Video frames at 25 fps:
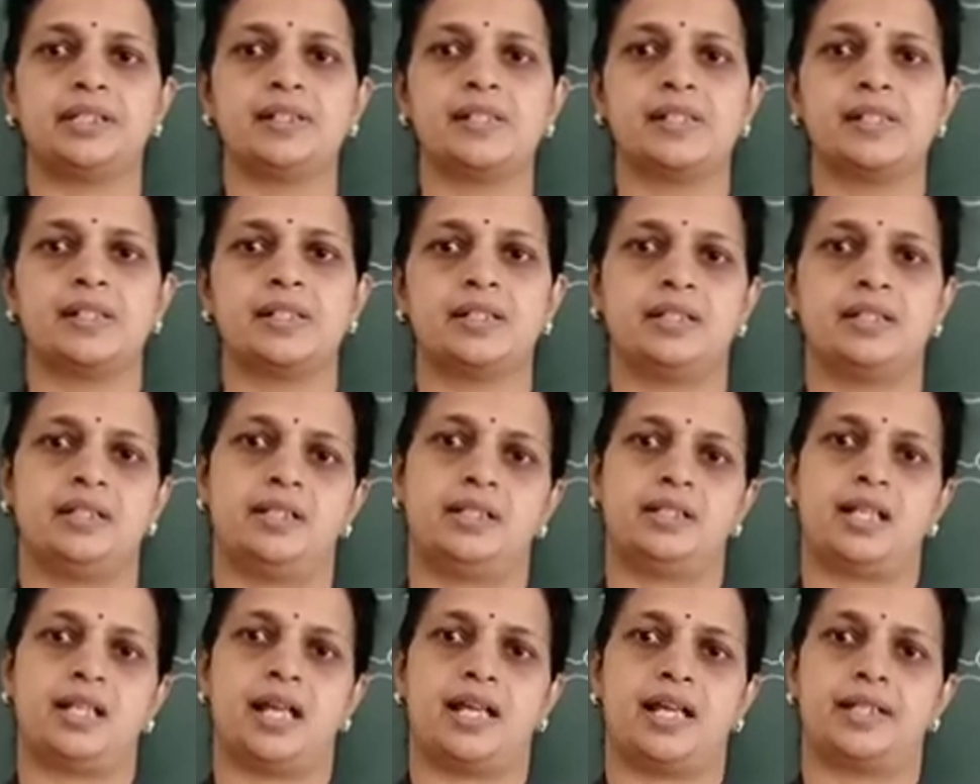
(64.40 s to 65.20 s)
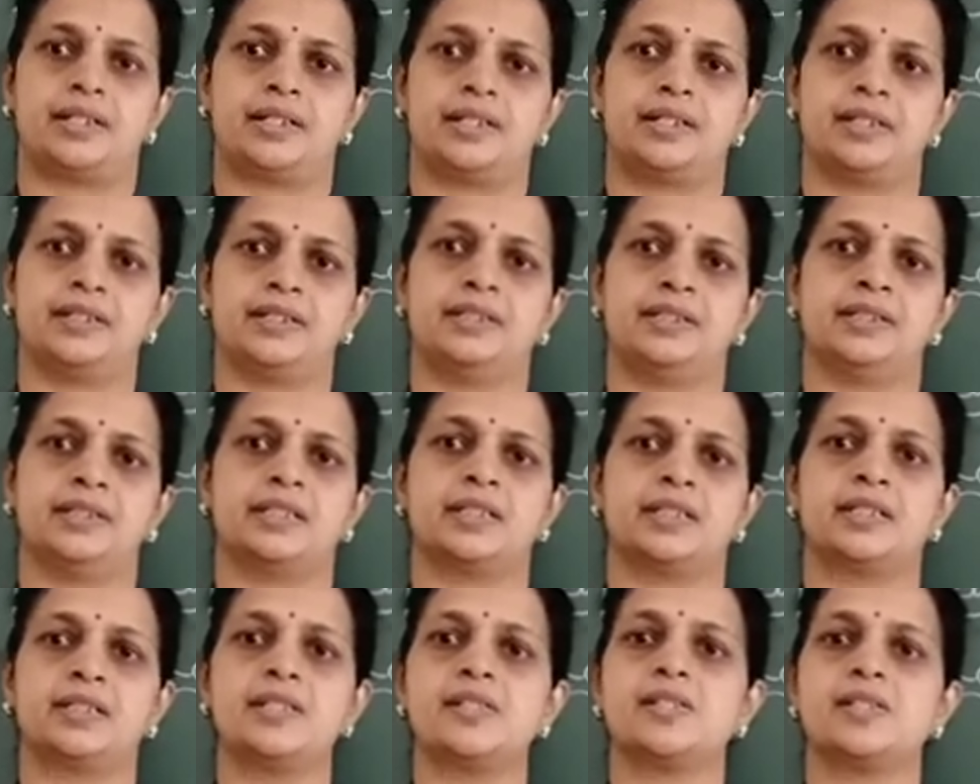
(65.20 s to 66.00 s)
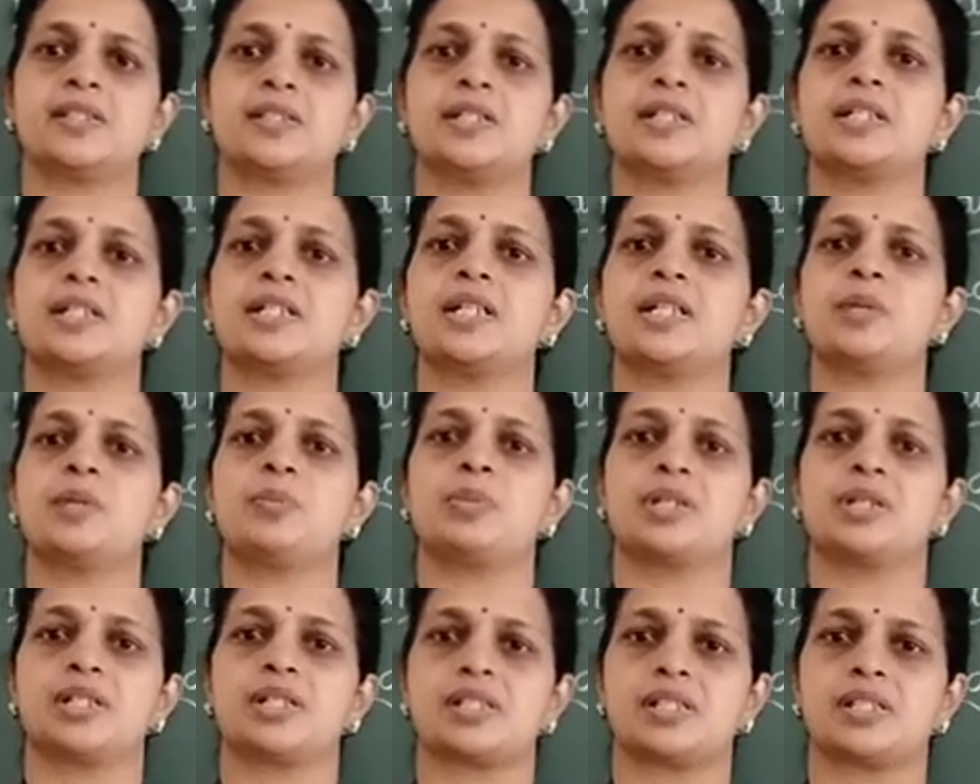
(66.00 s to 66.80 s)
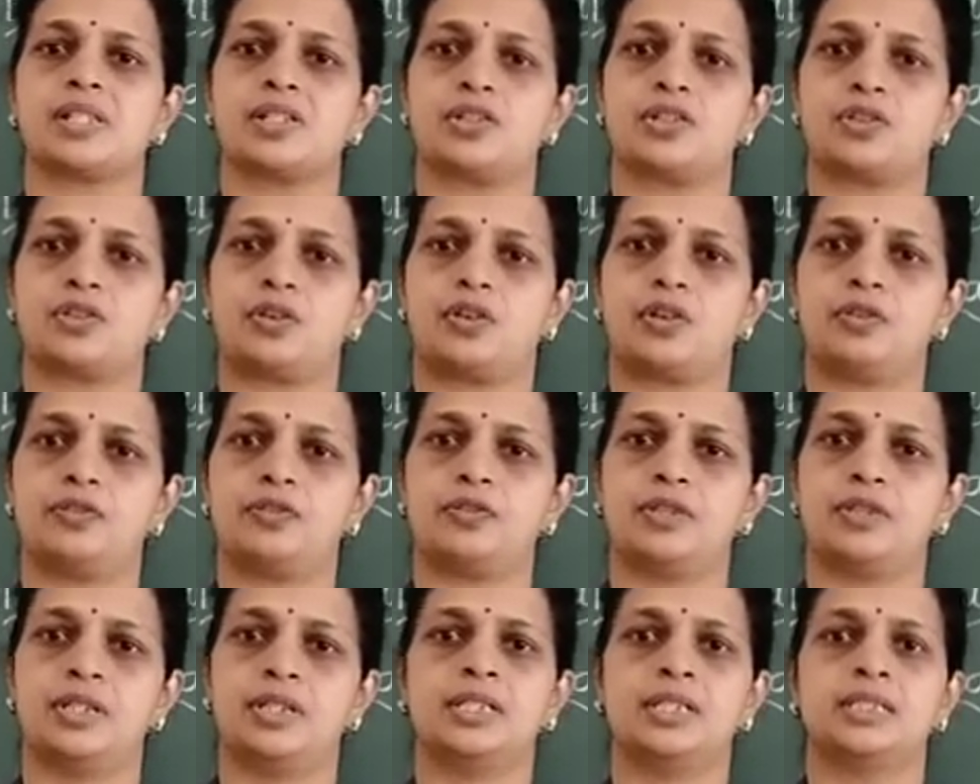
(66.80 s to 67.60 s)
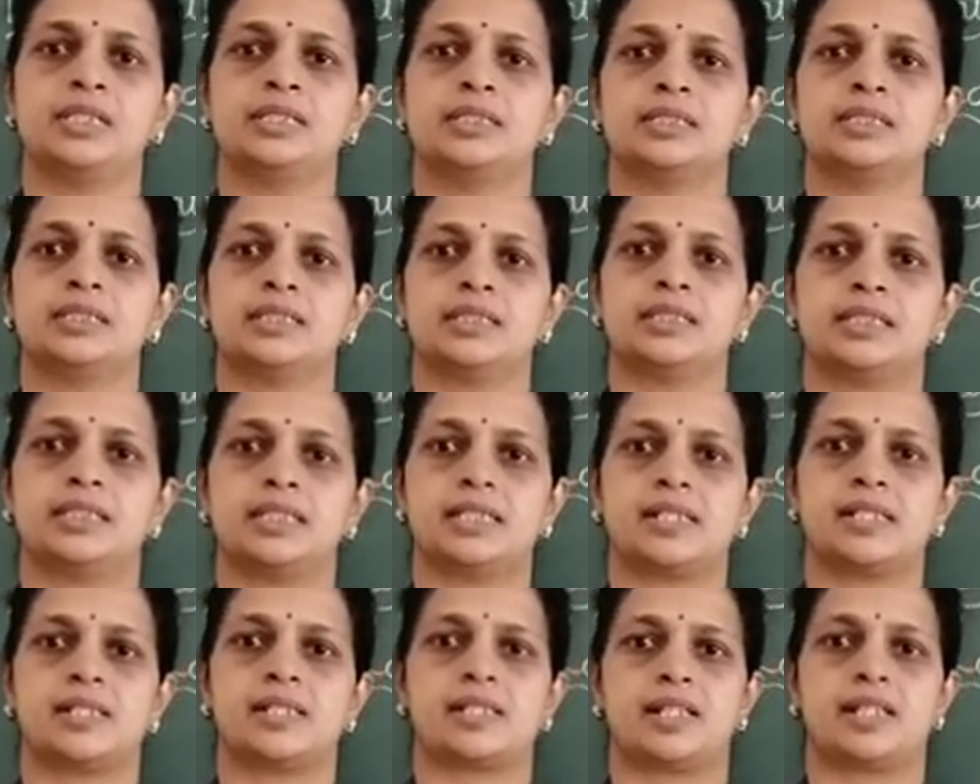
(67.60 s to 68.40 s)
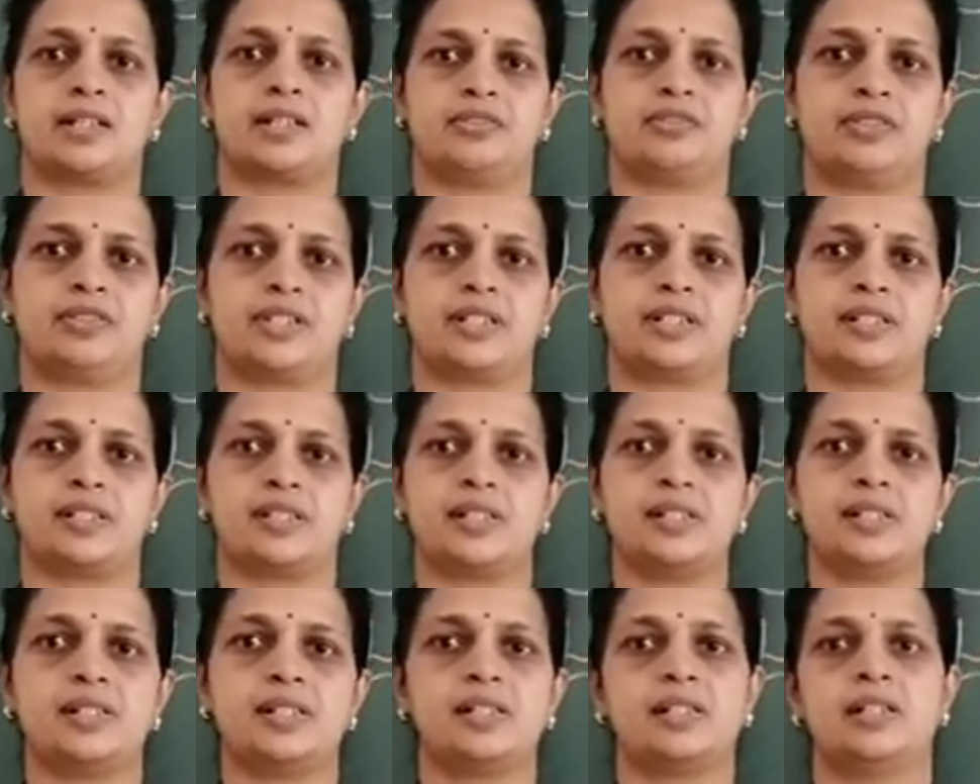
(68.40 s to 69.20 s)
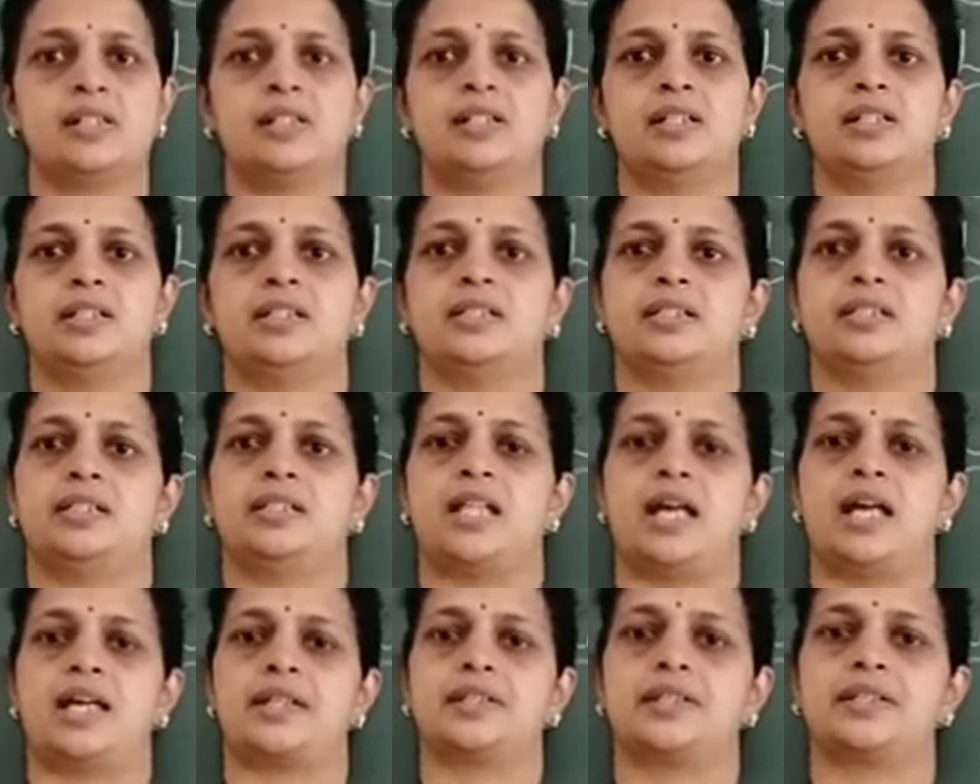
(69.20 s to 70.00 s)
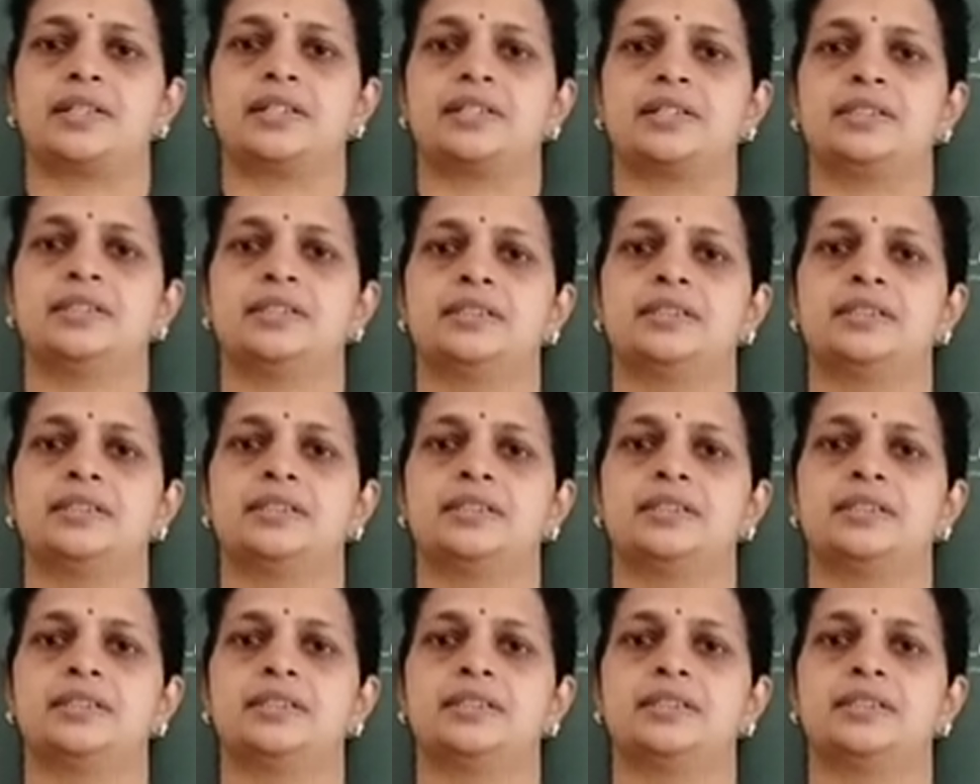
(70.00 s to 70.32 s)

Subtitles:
is land. That is 30% of Earth's surface is land.